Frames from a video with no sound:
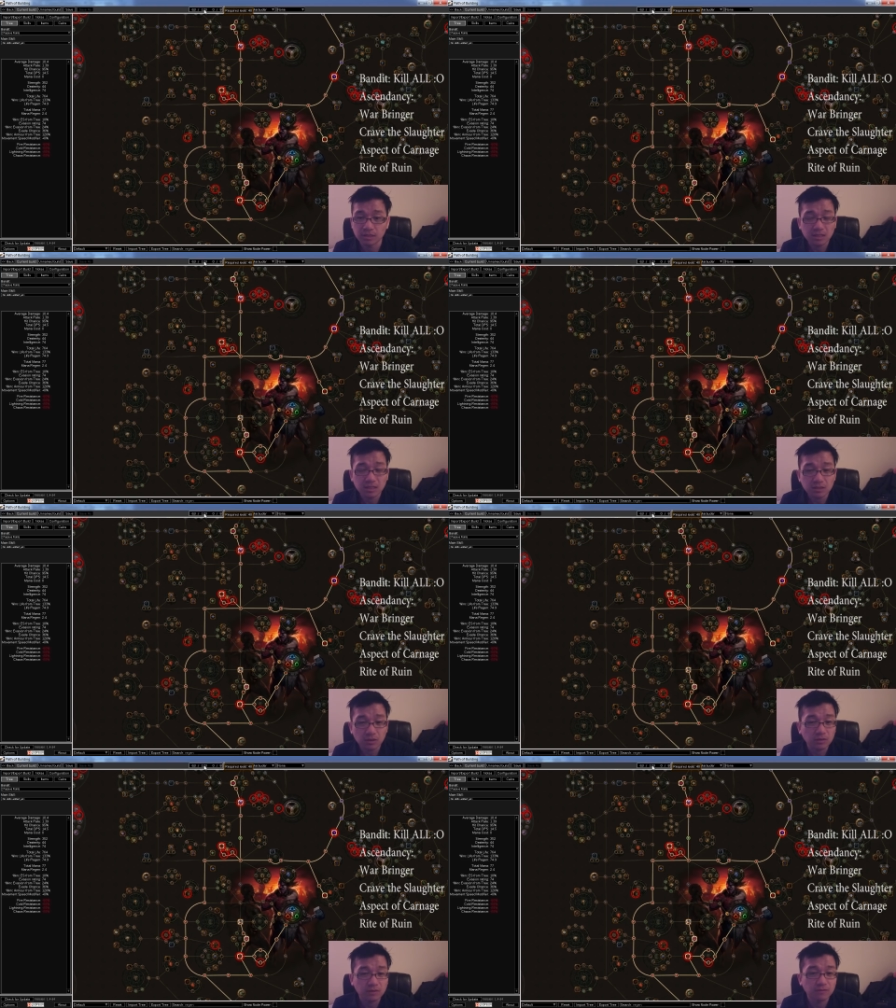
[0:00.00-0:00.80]
This is
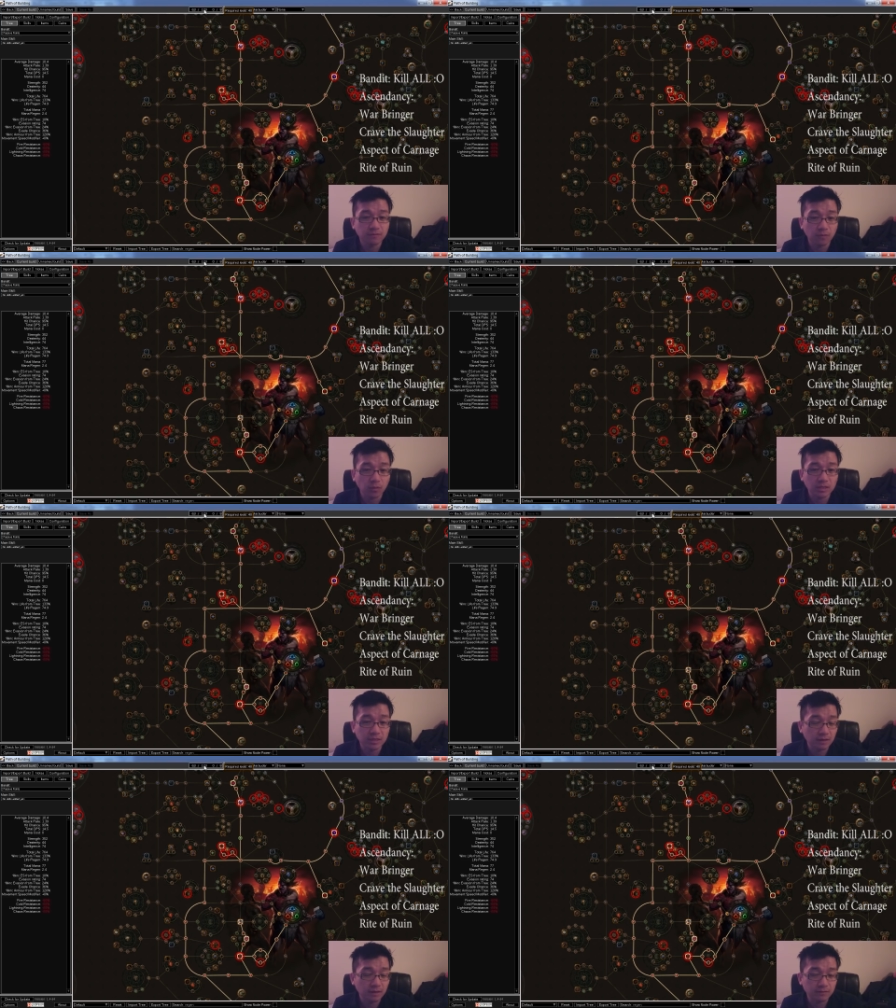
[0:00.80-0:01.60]
only 40
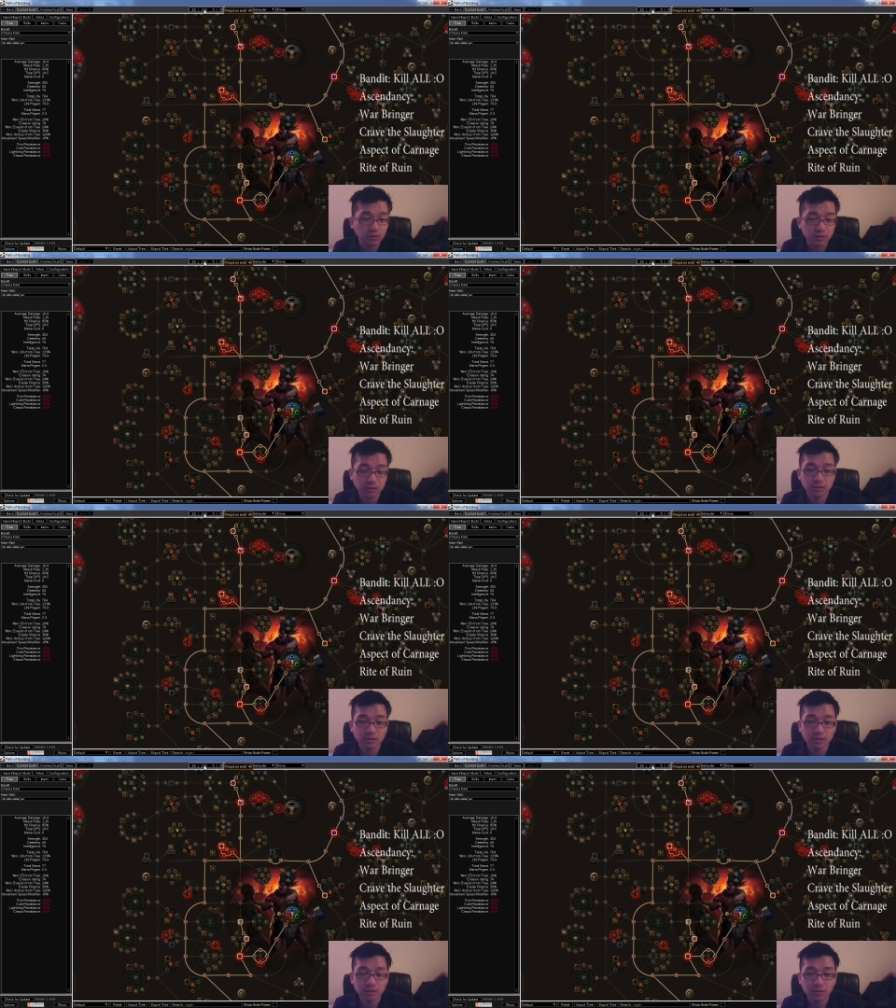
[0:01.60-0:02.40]
levels
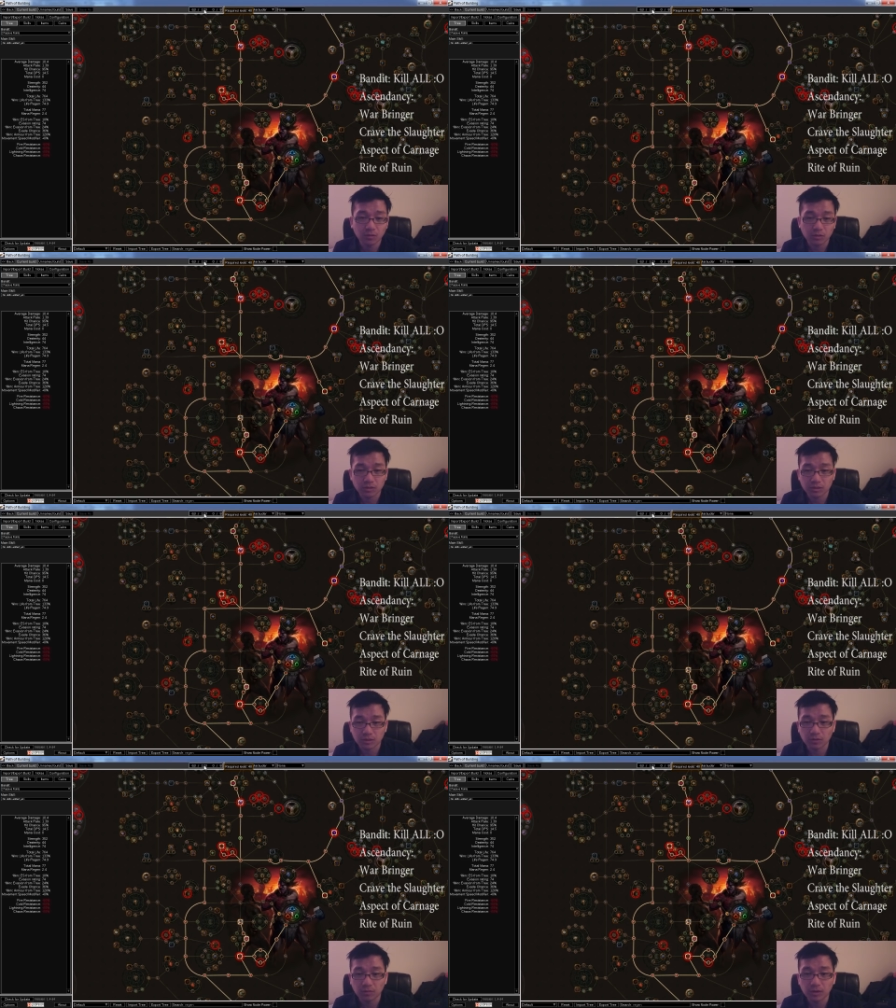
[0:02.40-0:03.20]
worth of skill
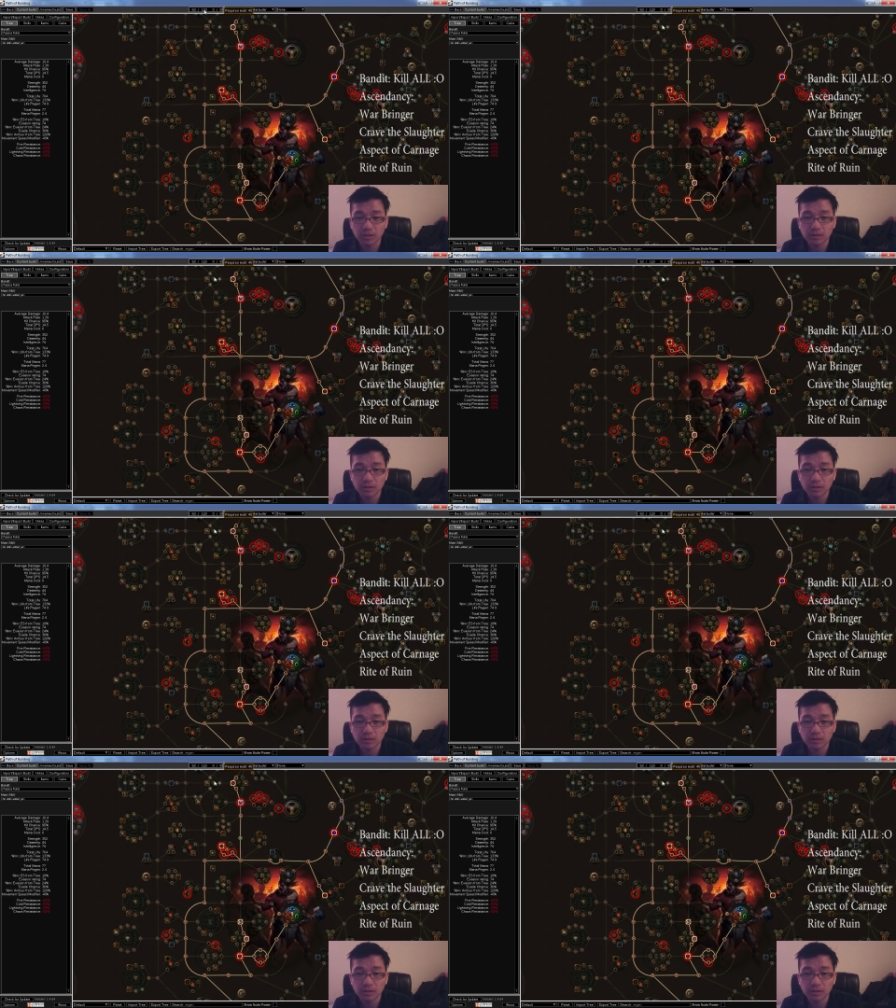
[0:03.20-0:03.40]
point.